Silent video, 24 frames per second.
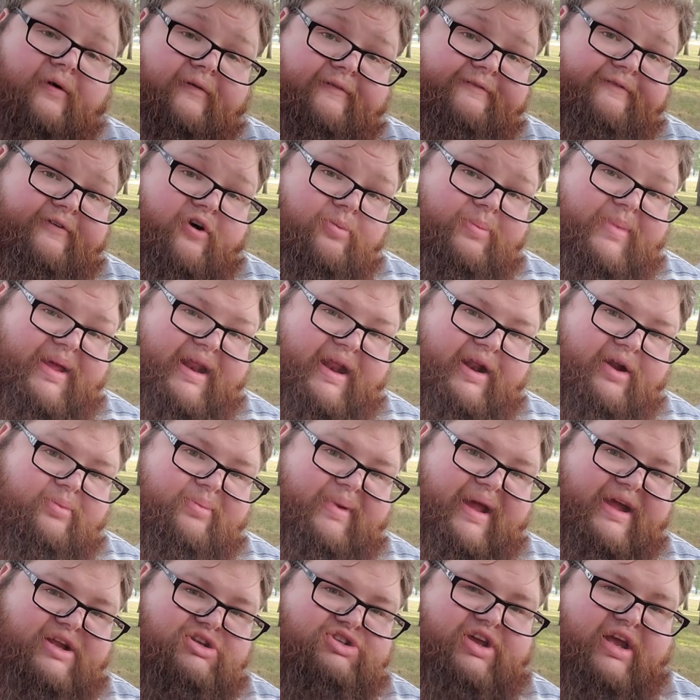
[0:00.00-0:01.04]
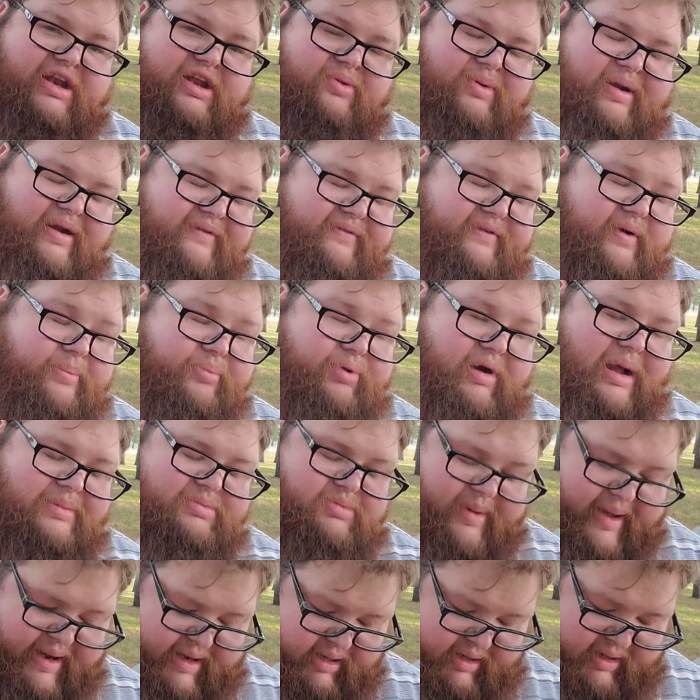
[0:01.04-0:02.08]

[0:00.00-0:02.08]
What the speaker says: Fulminator Mage, getting rid of problematic